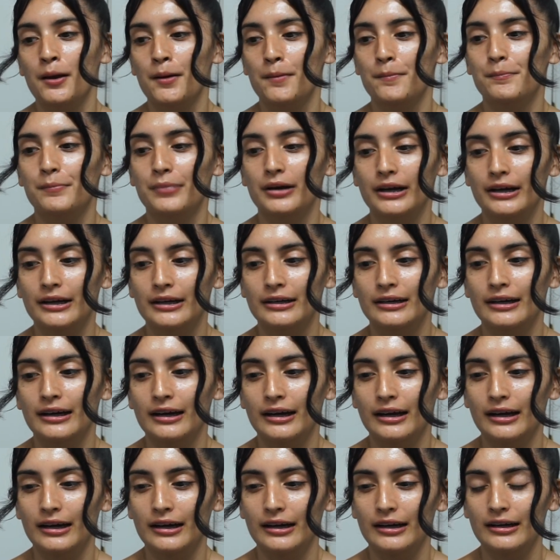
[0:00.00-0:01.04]
But
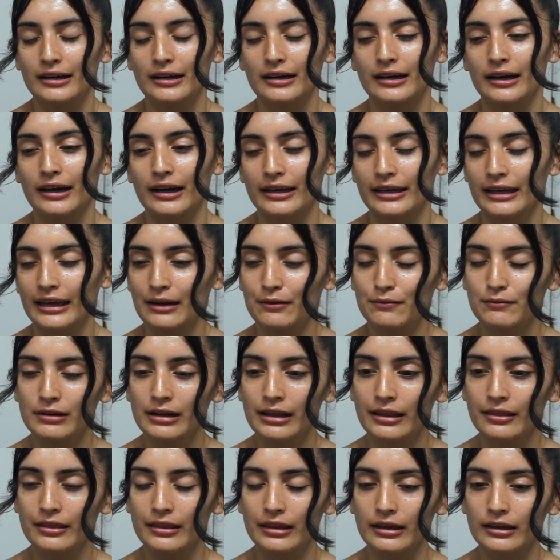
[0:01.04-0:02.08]
I can't really
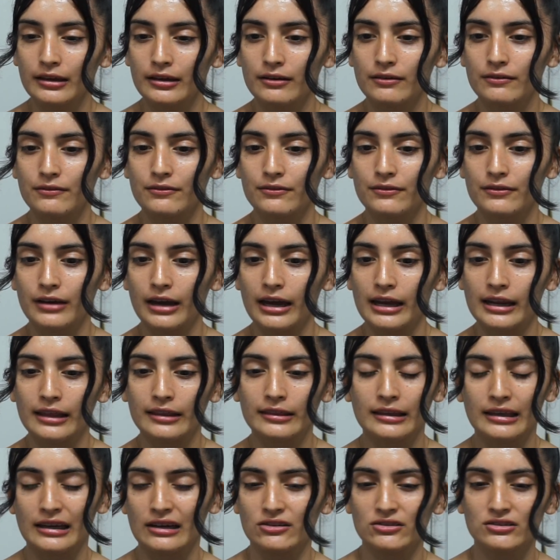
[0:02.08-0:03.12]
think of
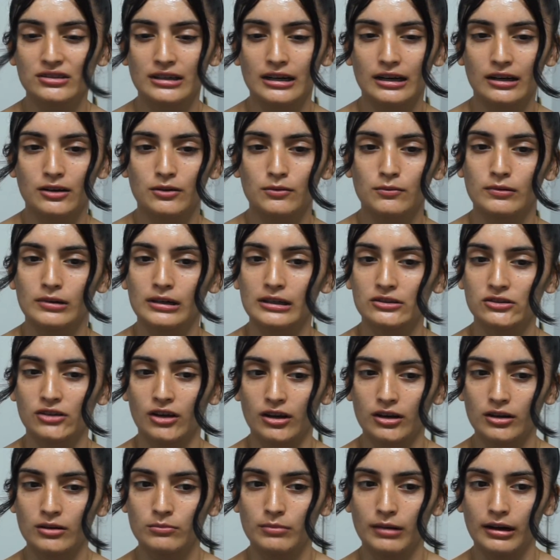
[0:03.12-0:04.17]
anything else that I can really
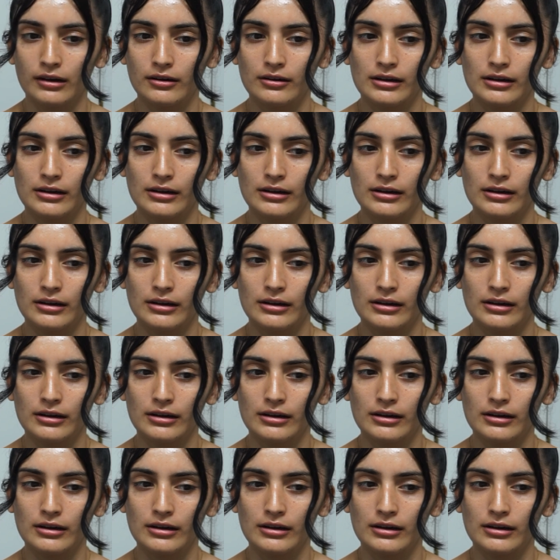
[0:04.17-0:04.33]
talk about.